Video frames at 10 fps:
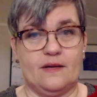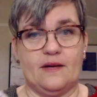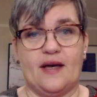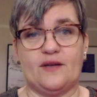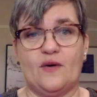
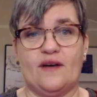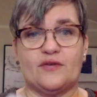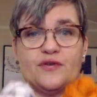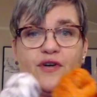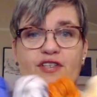And you have to
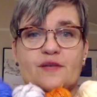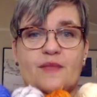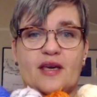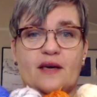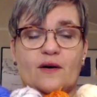trust
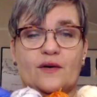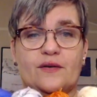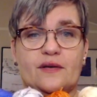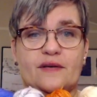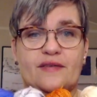me
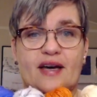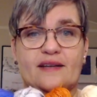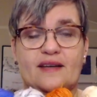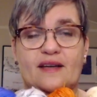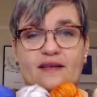on the fact
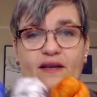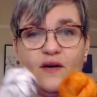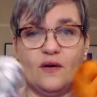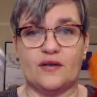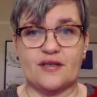that the
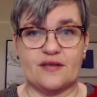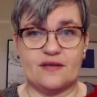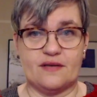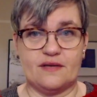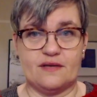colors
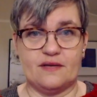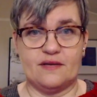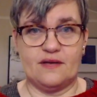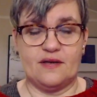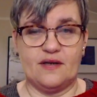
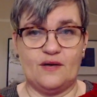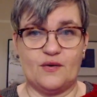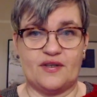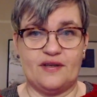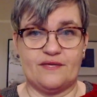
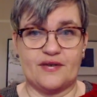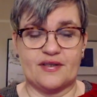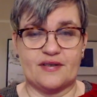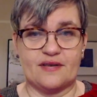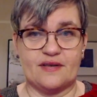look
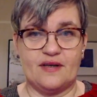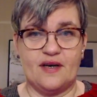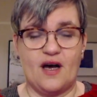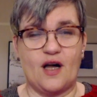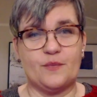different.
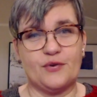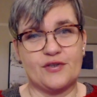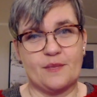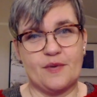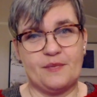I'll put
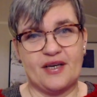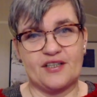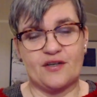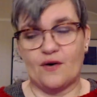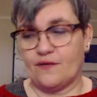up a
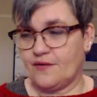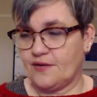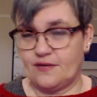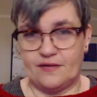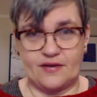picture of
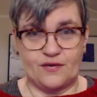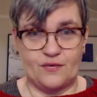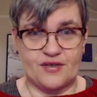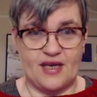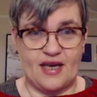the 2
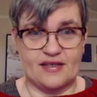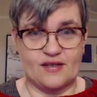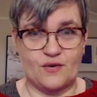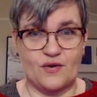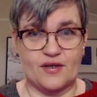skeins
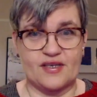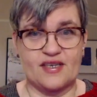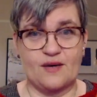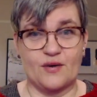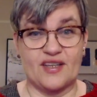so you can
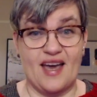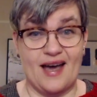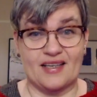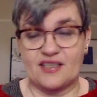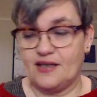see what they
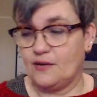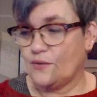actually look